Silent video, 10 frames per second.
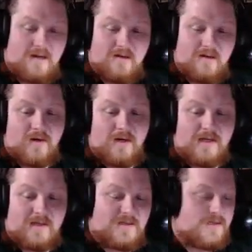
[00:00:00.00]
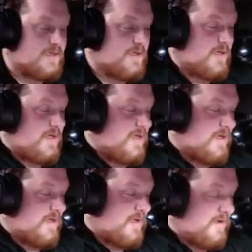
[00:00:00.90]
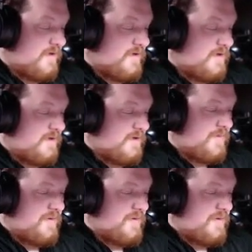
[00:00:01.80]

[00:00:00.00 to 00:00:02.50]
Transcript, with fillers: what it is. Keep it